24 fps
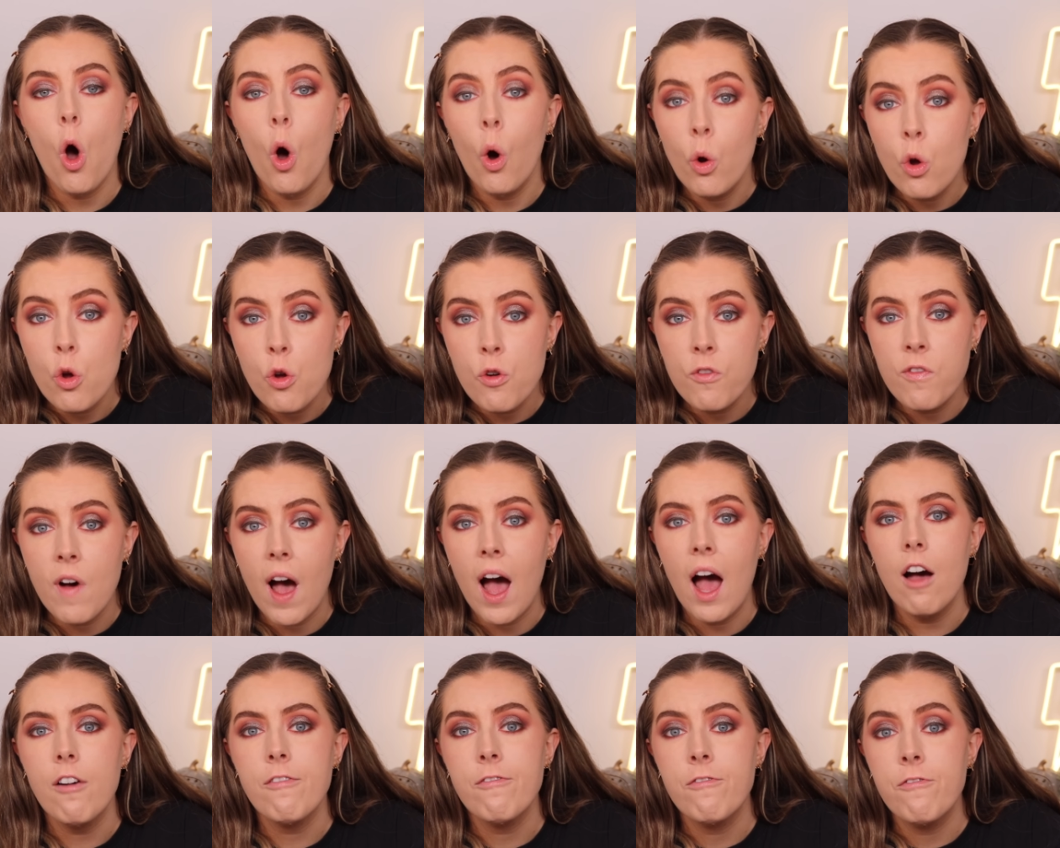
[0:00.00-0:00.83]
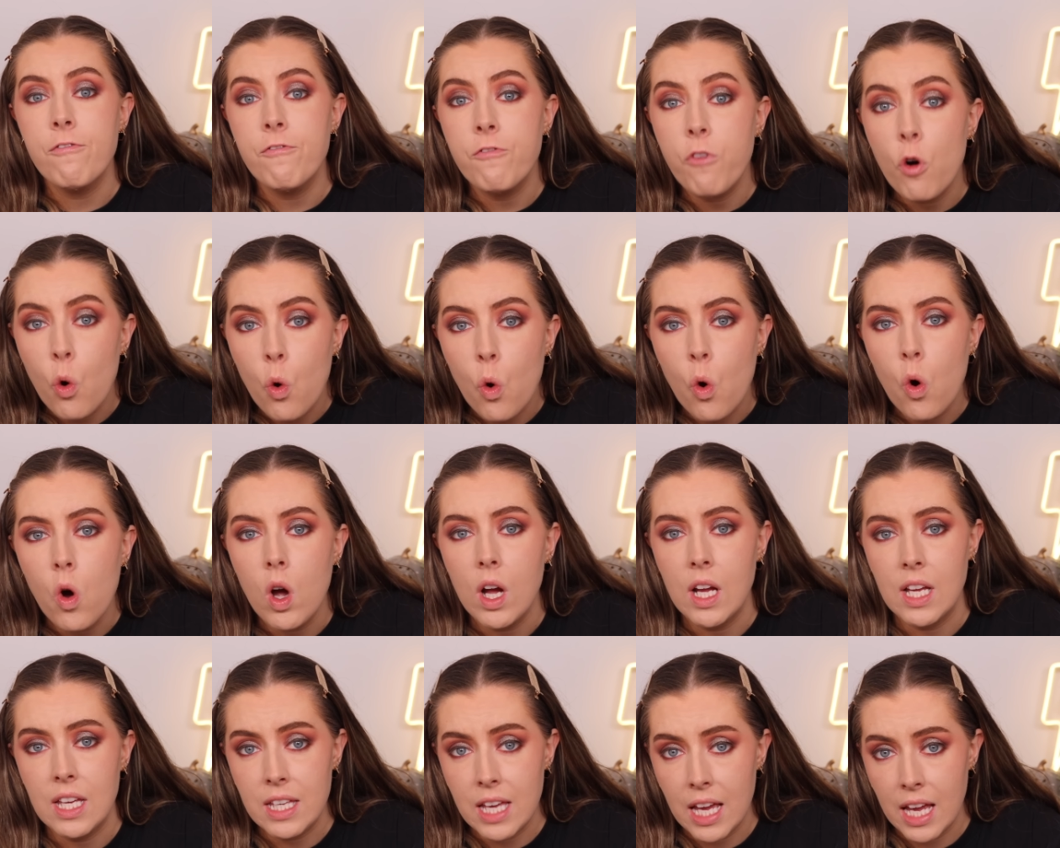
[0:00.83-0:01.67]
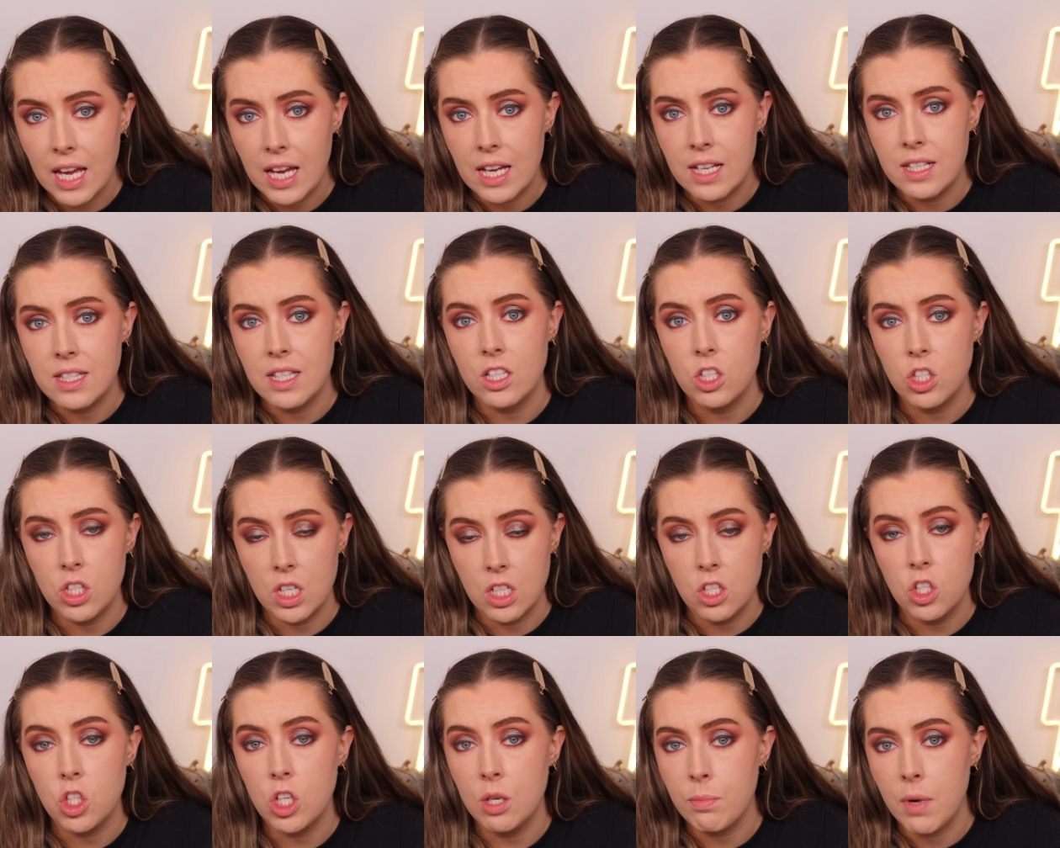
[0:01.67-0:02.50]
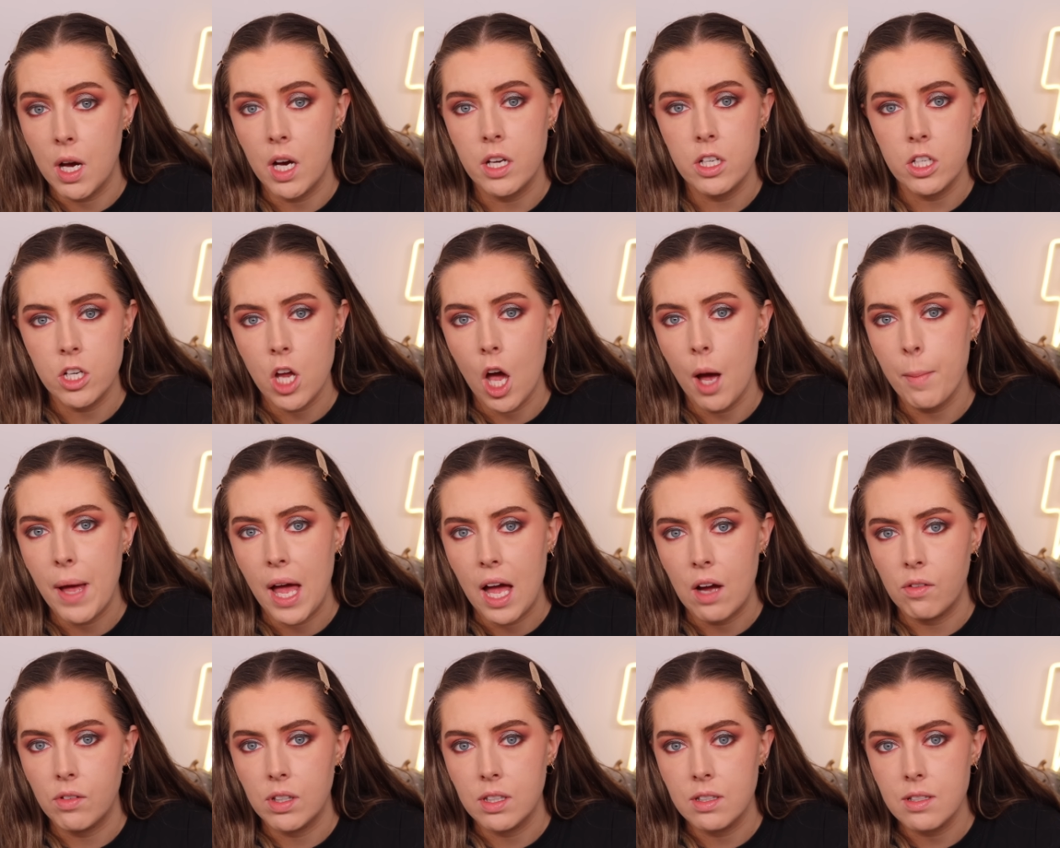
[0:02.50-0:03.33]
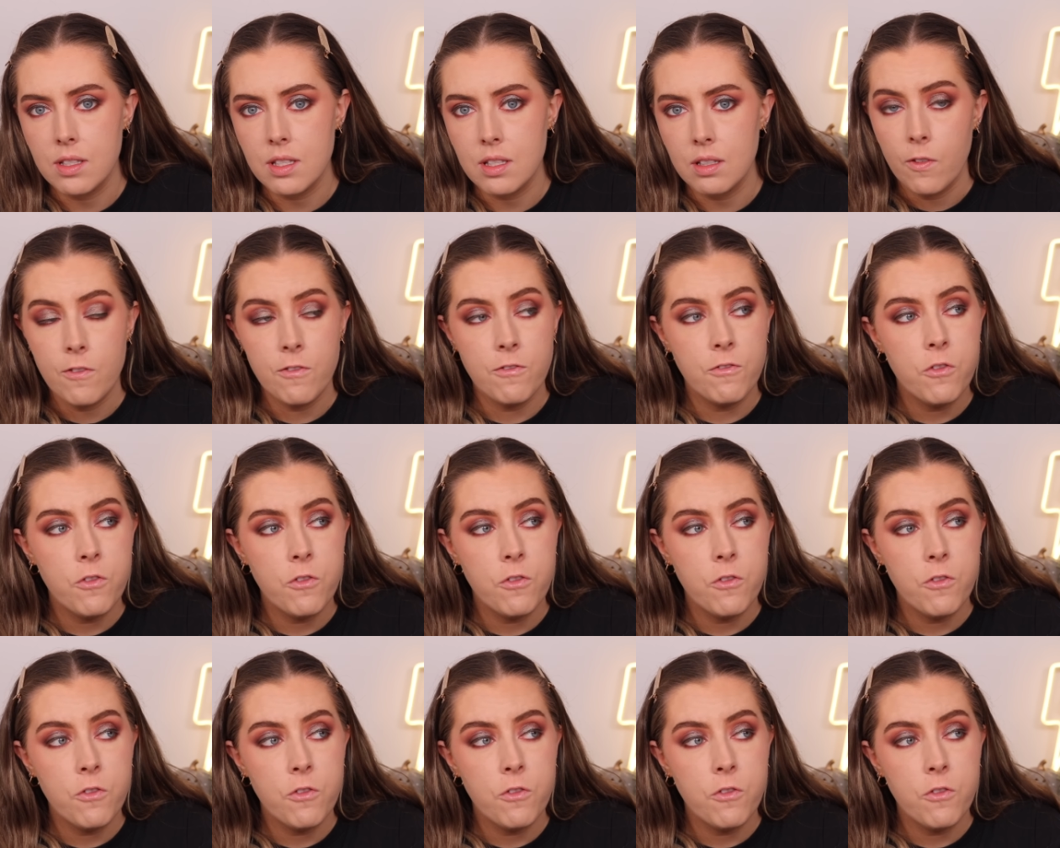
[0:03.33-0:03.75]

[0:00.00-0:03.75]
over four years since she murdered her parents.